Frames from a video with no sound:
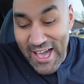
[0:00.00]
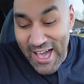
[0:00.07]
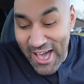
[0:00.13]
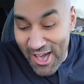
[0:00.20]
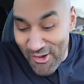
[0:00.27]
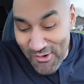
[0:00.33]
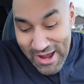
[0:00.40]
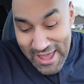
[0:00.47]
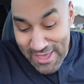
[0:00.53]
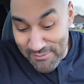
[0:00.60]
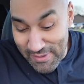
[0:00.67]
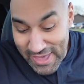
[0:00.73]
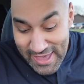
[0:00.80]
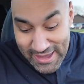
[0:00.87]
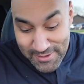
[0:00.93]
All right,
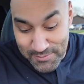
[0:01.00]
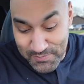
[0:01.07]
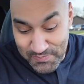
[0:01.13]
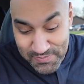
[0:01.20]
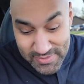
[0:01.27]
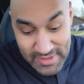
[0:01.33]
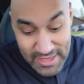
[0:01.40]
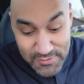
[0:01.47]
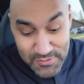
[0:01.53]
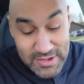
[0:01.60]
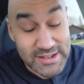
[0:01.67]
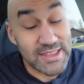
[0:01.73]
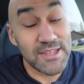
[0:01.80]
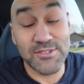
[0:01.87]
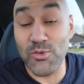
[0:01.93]
man, I feel
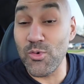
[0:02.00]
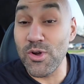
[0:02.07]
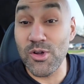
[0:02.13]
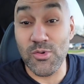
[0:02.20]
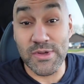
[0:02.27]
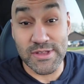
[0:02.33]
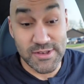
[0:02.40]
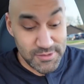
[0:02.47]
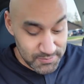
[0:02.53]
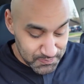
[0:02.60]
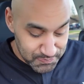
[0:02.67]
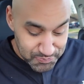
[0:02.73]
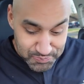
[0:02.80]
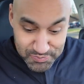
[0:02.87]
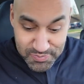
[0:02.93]
like that was a whirlwind.
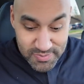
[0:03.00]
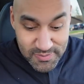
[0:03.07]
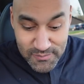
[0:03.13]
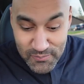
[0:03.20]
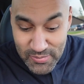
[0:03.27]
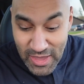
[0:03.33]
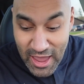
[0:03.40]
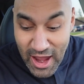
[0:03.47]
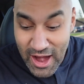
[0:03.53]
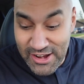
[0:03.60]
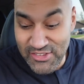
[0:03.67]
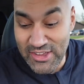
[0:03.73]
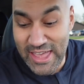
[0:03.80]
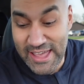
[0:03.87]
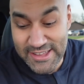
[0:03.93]
All
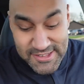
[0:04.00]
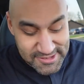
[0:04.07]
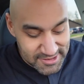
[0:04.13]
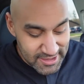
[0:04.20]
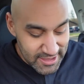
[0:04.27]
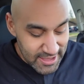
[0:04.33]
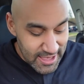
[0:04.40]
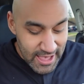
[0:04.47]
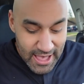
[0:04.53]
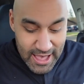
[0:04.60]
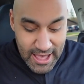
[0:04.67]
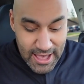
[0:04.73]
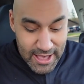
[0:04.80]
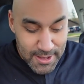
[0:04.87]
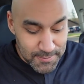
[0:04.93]
right, you guys,
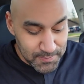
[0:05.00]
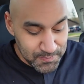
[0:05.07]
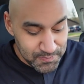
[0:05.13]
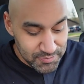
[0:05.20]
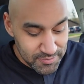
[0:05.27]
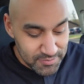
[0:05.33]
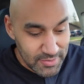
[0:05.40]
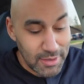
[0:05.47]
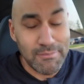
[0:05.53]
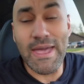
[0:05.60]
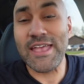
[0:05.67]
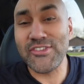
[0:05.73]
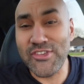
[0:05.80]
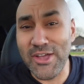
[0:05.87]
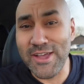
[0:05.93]

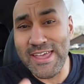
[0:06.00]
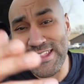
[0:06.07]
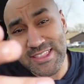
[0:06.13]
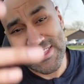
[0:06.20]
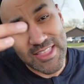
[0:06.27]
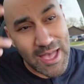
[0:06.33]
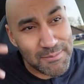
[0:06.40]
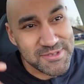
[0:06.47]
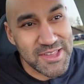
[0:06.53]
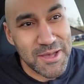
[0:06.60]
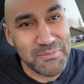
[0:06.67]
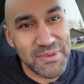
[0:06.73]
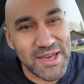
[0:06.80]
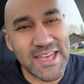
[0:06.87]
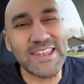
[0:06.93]
make sure to hit the thumbs
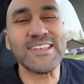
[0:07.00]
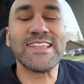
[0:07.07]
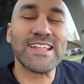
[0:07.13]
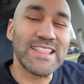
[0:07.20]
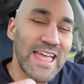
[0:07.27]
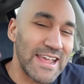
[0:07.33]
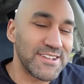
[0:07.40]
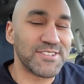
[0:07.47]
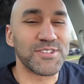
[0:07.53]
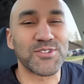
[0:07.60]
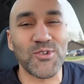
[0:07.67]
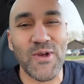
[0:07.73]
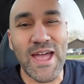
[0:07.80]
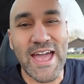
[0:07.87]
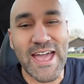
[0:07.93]
up button, like and
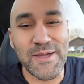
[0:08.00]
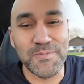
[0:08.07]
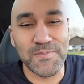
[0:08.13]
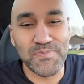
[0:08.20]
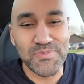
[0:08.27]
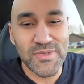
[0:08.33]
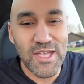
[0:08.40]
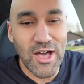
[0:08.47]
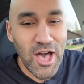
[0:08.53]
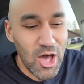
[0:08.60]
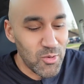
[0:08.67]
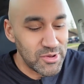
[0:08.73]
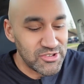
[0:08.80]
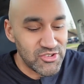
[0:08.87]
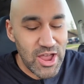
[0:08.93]
subscribe,
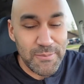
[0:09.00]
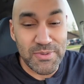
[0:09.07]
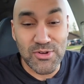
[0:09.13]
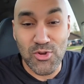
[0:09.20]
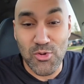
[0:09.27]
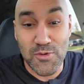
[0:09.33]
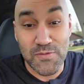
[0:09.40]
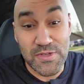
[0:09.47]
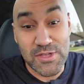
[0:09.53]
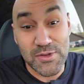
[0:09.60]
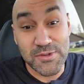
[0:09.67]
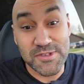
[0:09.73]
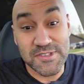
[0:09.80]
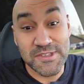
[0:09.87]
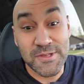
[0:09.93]
always dropping new
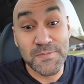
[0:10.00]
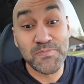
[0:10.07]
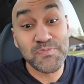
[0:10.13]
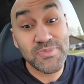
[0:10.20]
reviews.